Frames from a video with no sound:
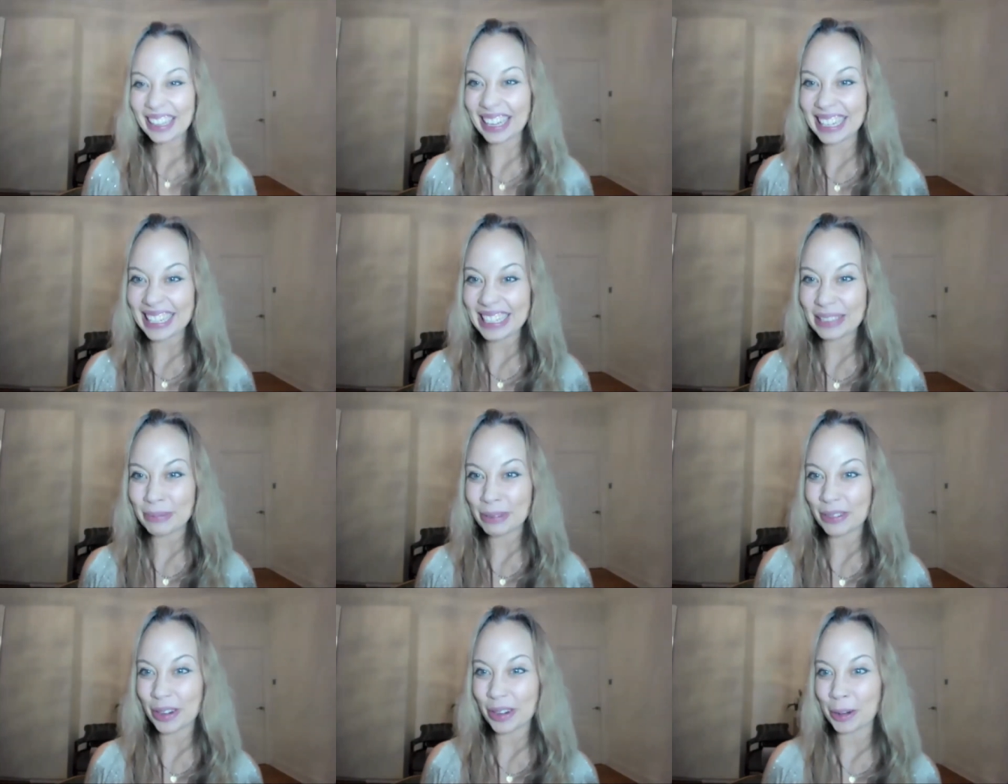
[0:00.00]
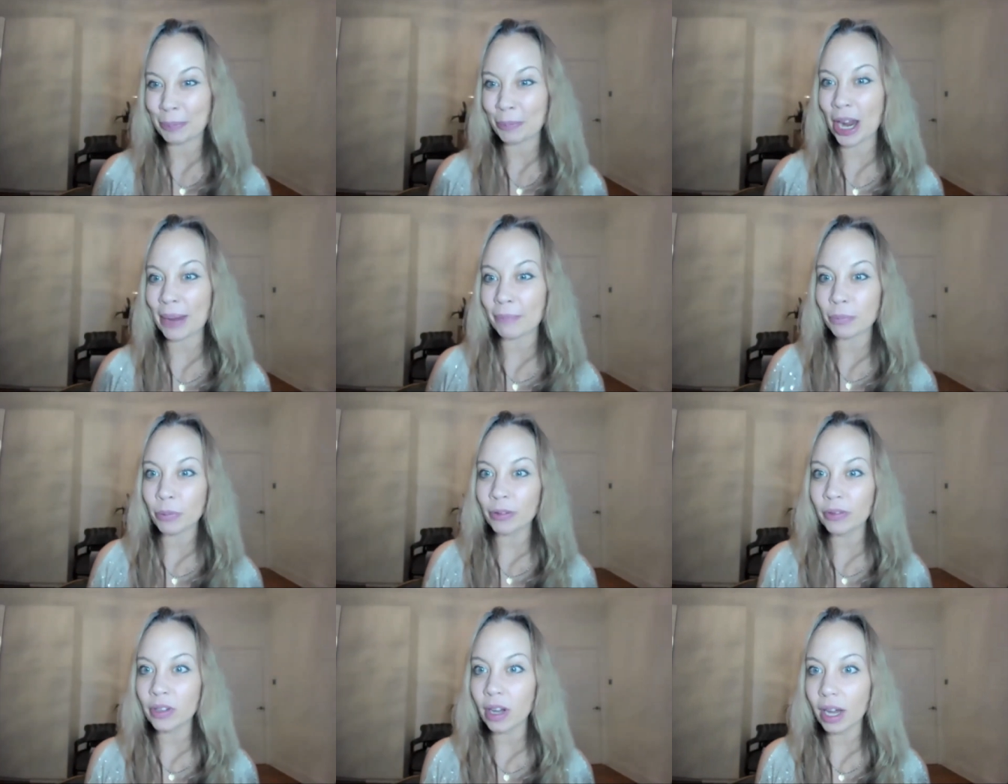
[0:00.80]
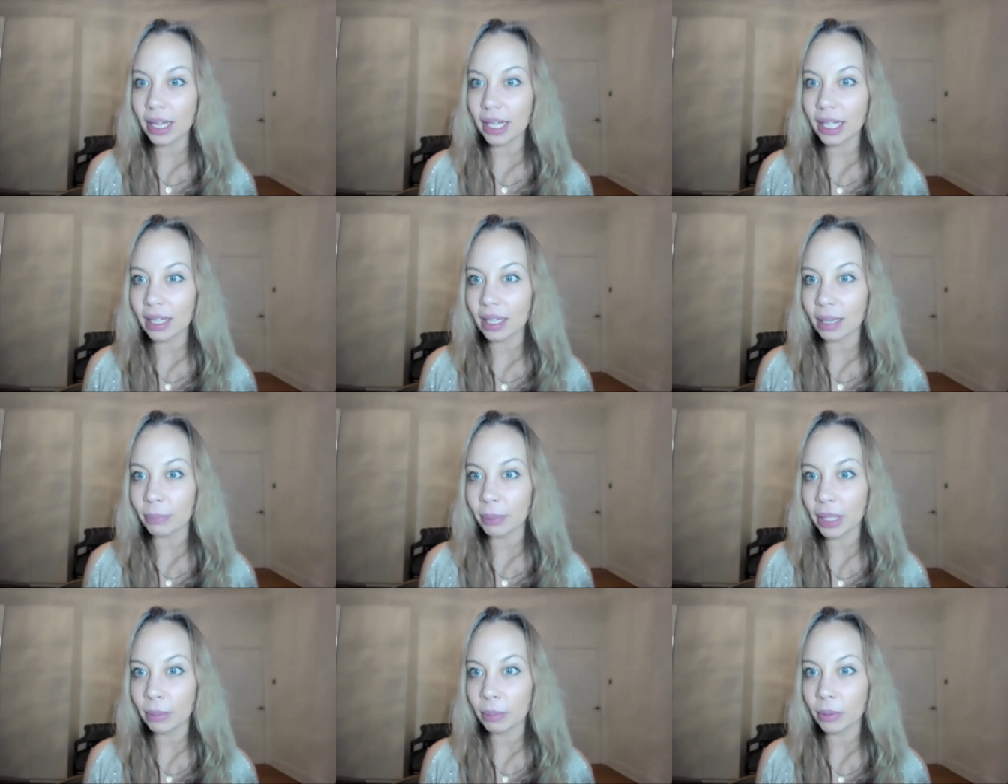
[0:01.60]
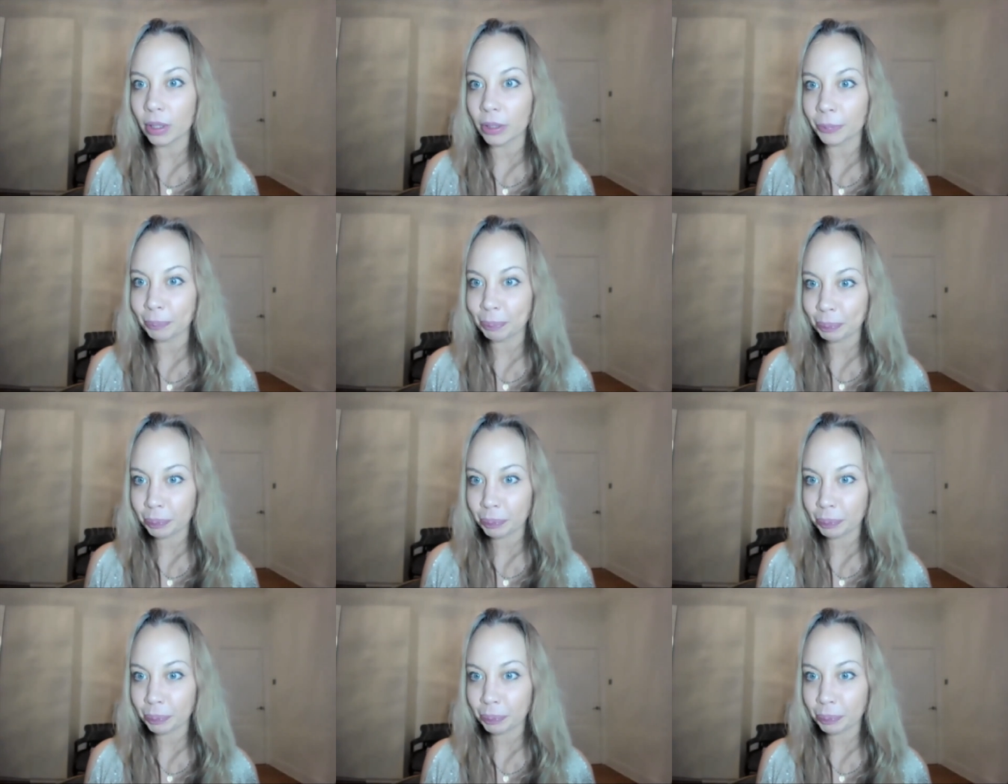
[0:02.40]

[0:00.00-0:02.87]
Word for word: I need to move home. Right, we've got here people.